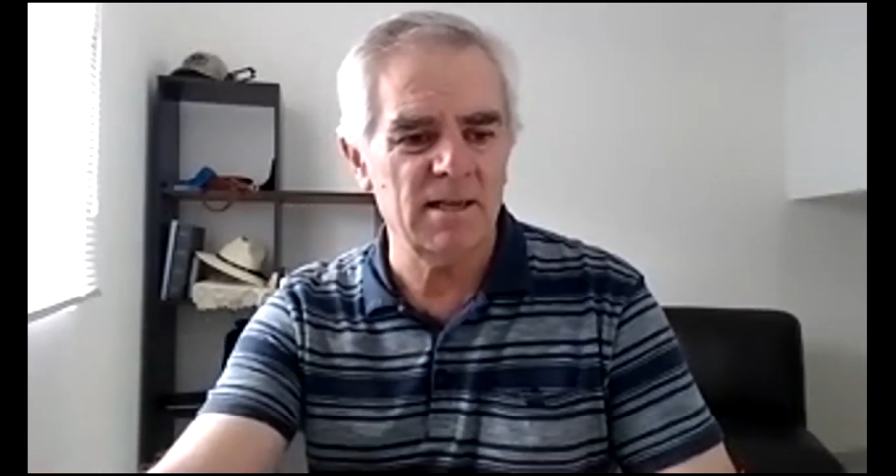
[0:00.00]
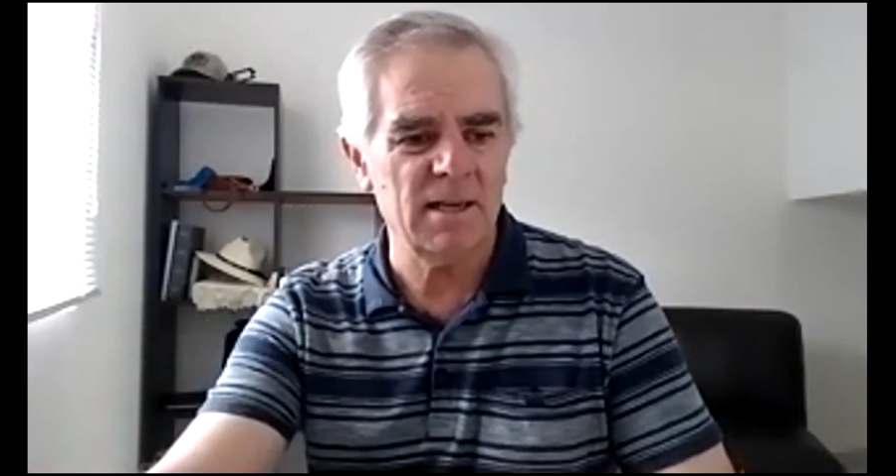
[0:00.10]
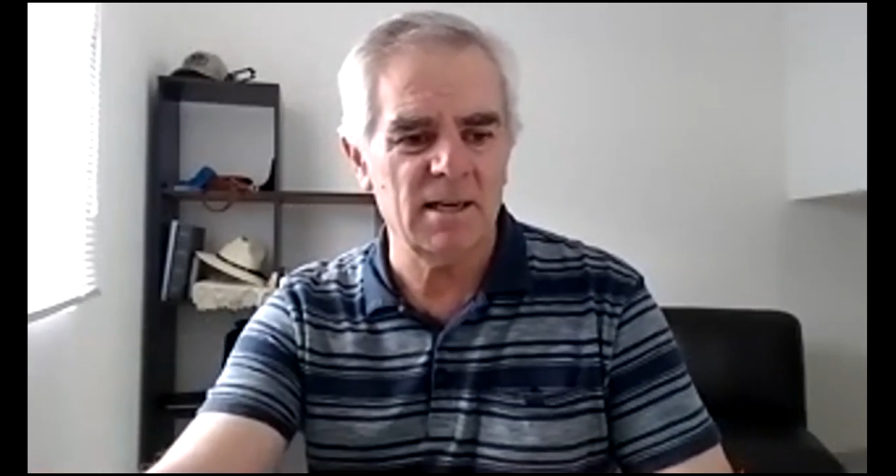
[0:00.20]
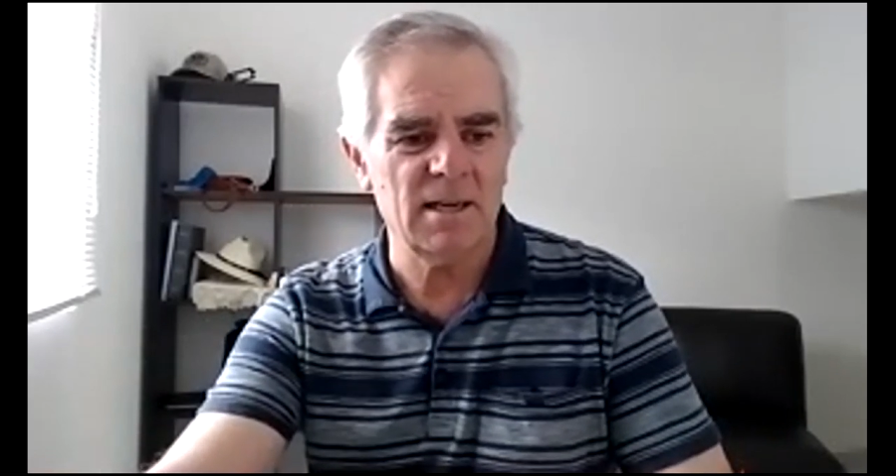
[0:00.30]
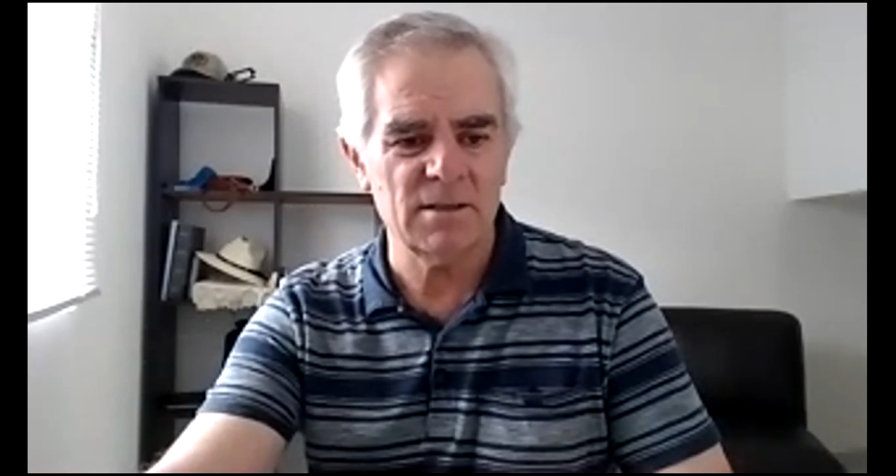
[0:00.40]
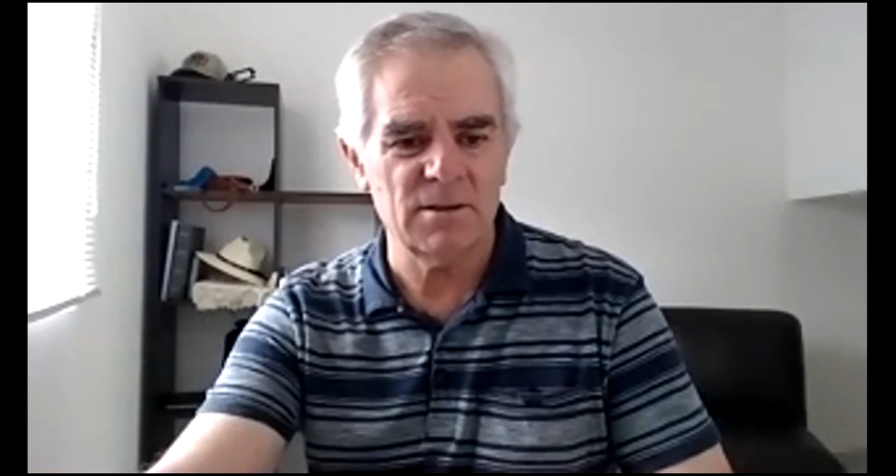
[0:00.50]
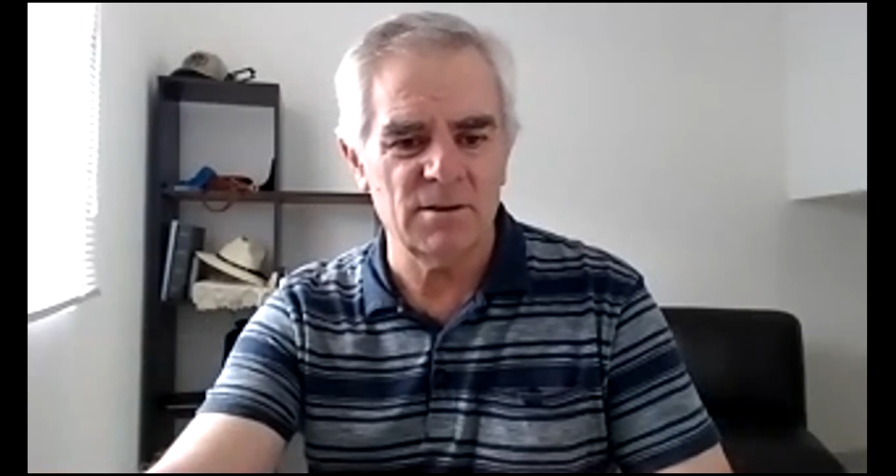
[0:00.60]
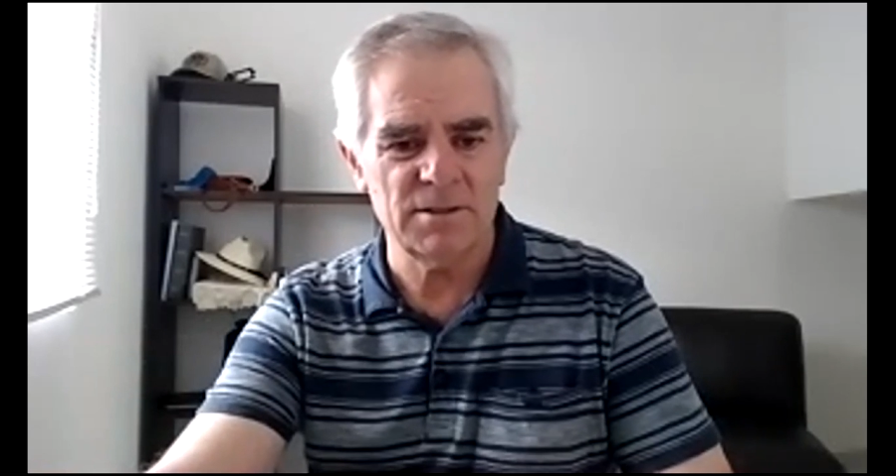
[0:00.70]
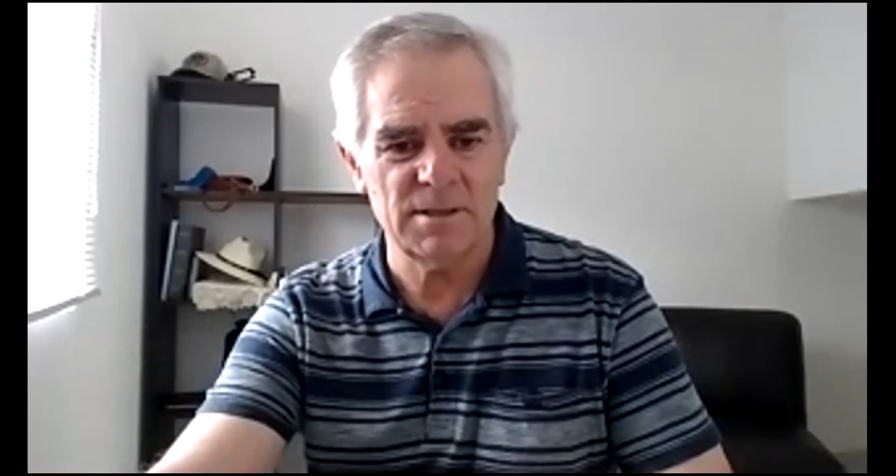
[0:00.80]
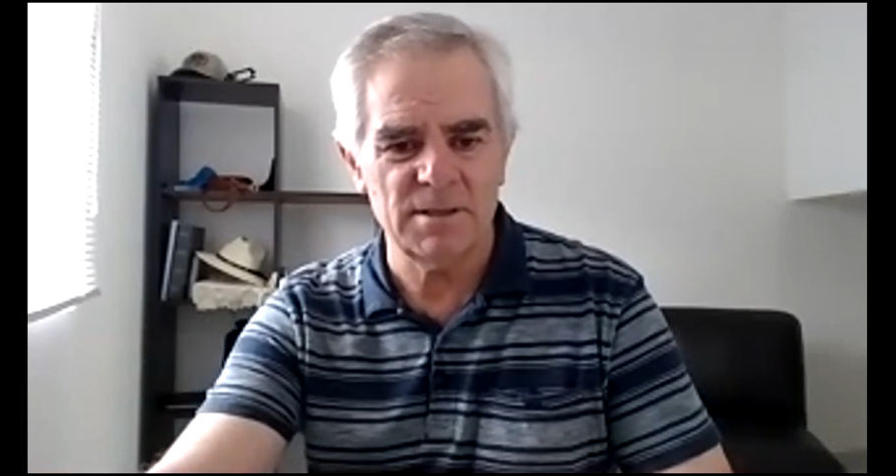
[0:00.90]
and I'll go
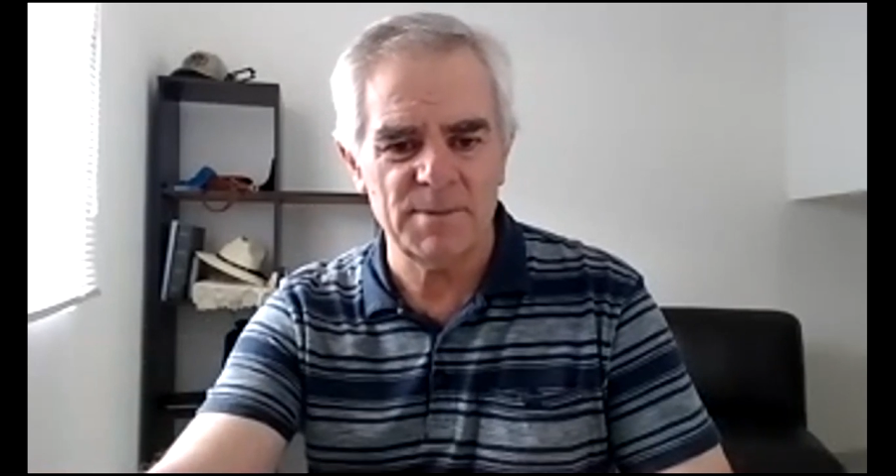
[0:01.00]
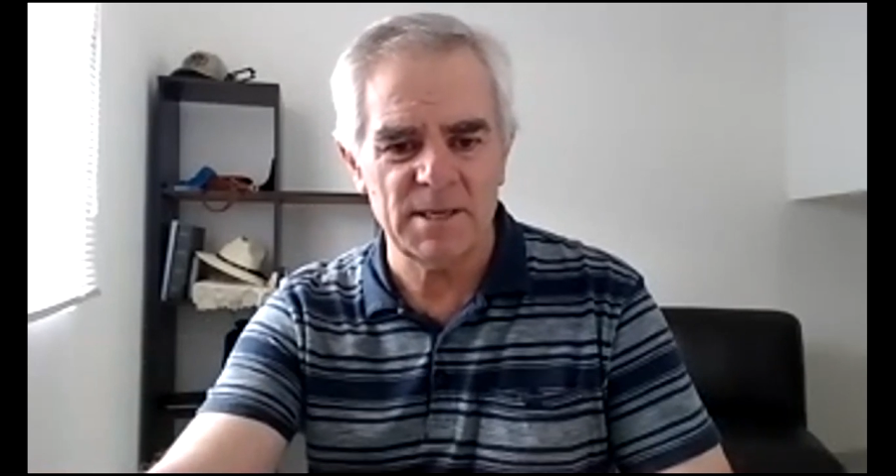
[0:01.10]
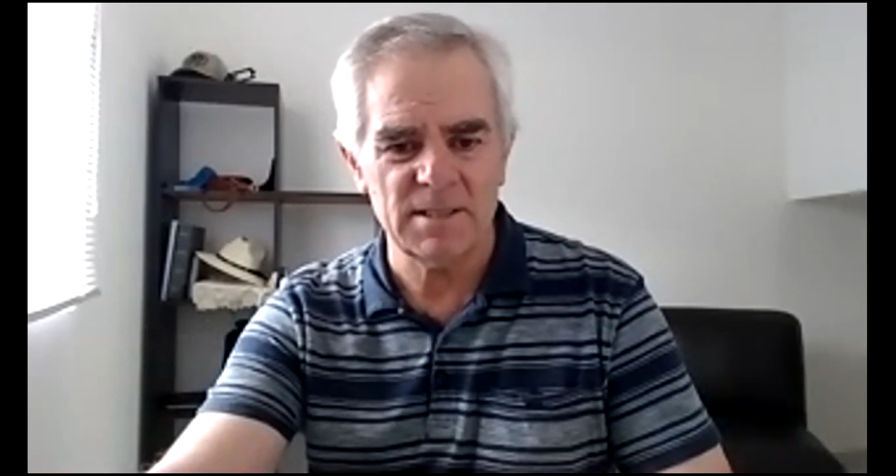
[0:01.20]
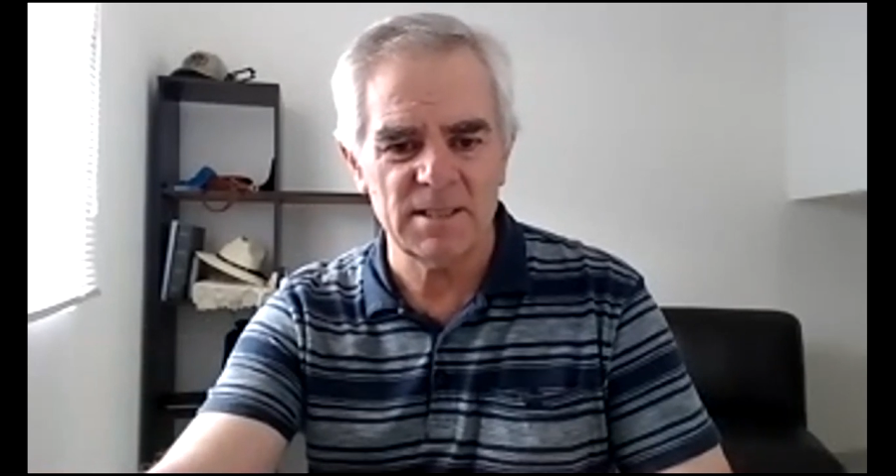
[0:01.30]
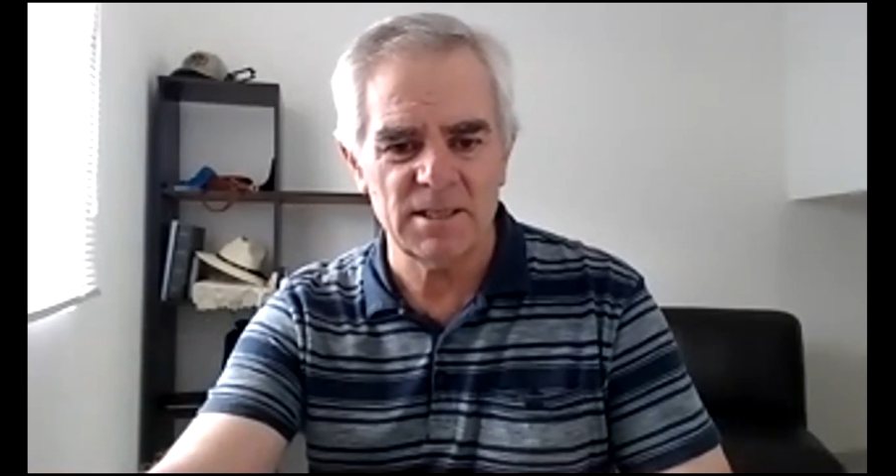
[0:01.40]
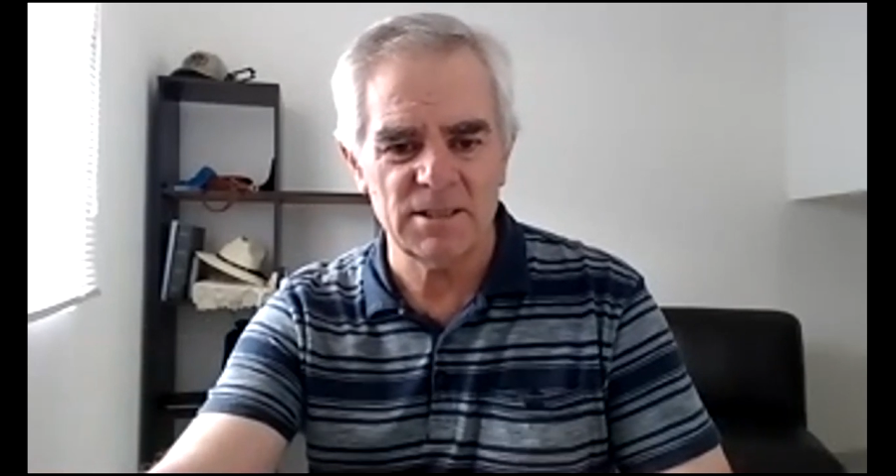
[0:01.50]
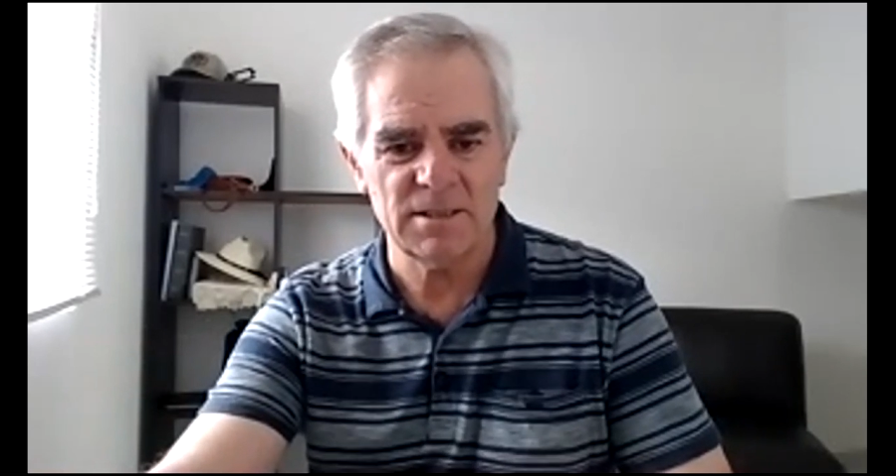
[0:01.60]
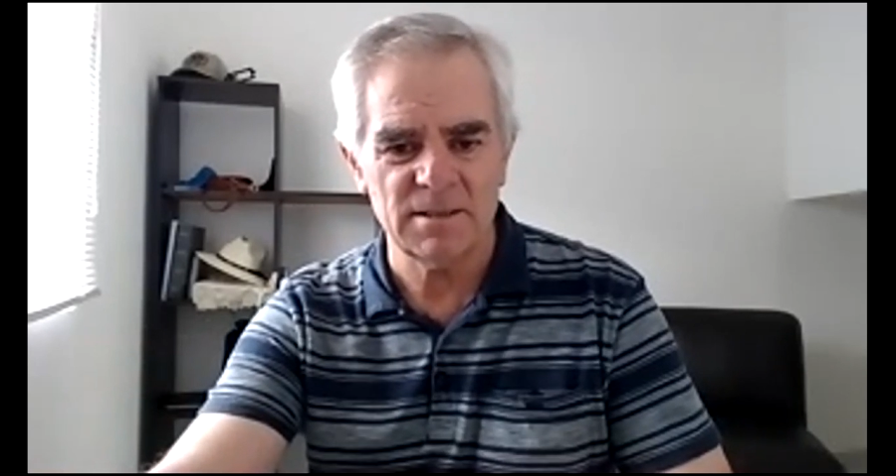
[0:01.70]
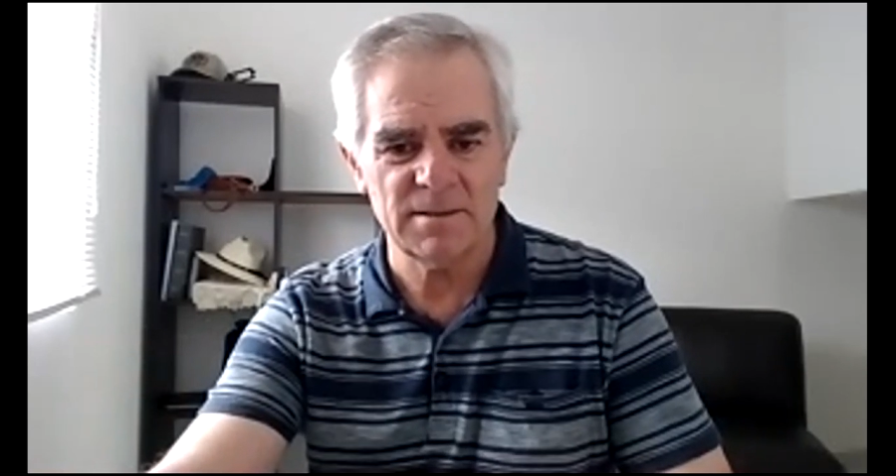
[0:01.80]
to the presentation.